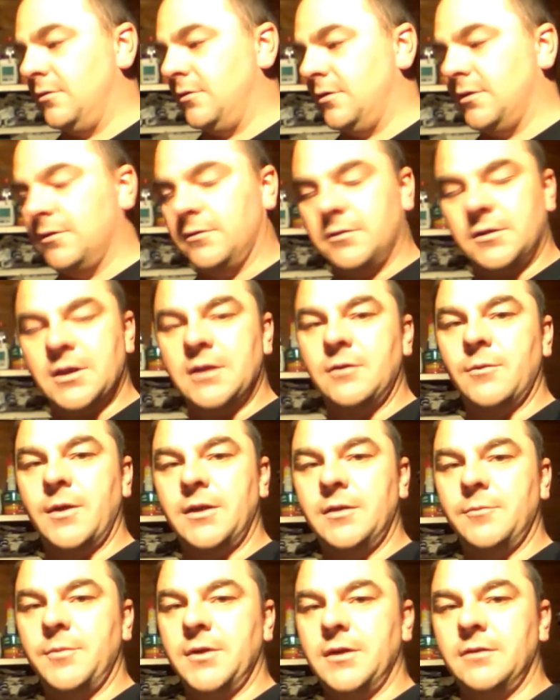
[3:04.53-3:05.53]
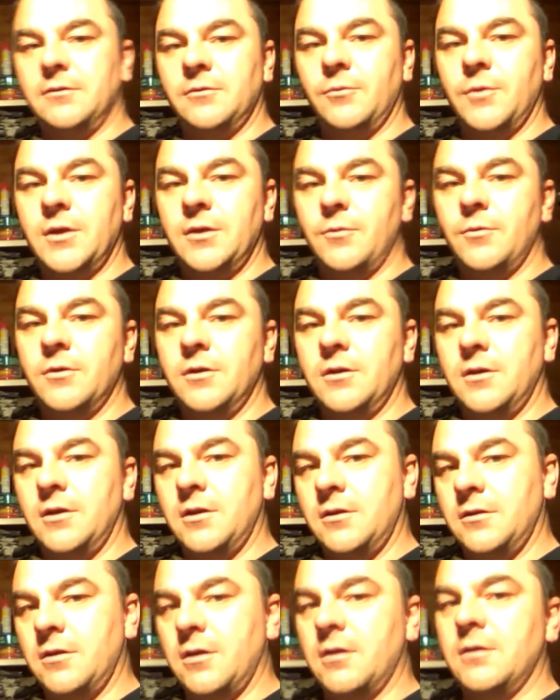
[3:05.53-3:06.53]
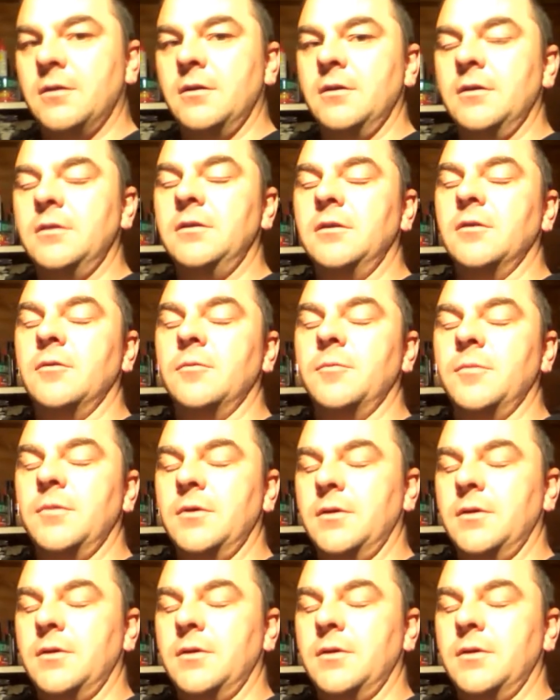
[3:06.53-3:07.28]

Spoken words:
a attenuated beer to where you want, and you know,